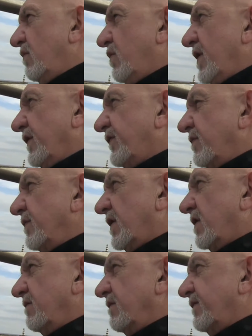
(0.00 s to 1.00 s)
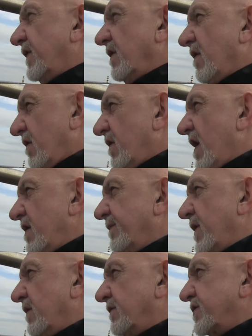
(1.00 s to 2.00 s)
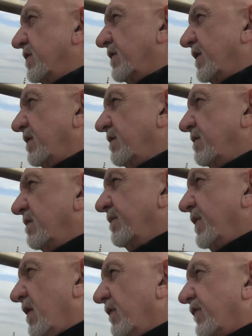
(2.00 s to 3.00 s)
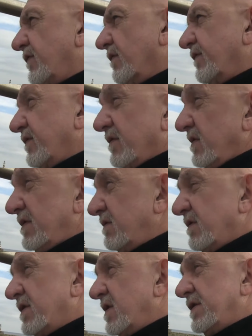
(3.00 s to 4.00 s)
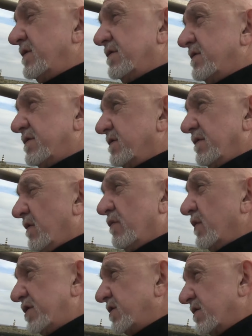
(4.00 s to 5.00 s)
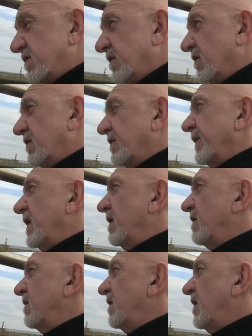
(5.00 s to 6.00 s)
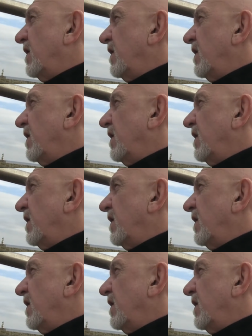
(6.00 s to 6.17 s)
where somebody can feel all right about talking about stuff that they needed to or wish to talk about